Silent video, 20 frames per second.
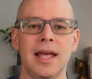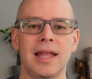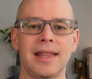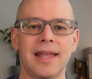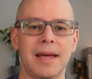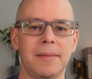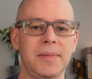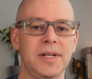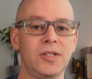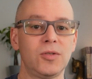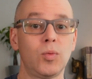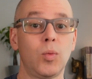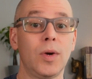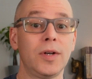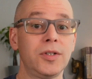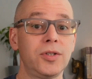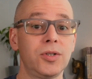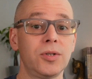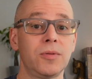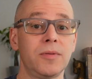that means
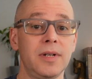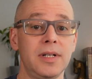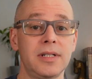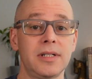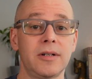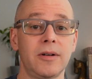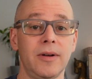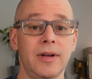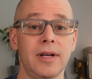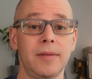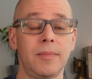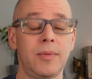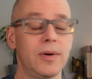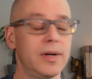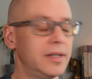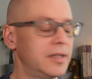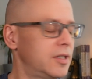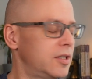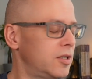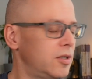once you reach 0 hit
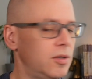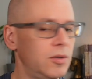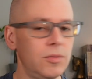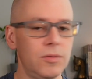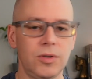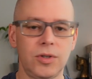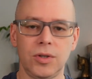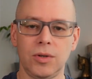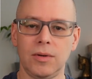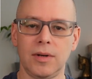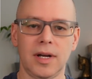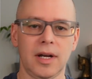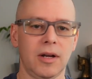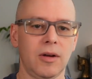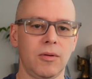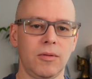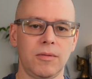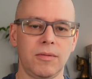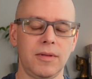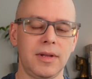points, you do not
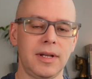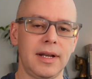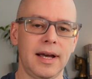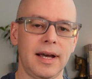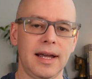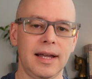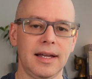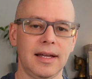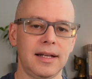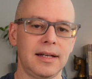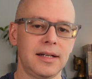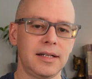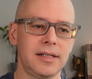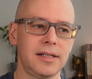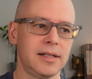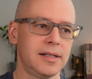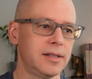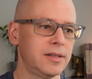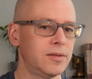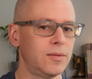go through the dying
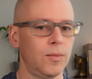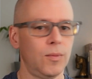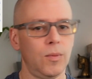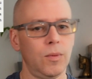conditions.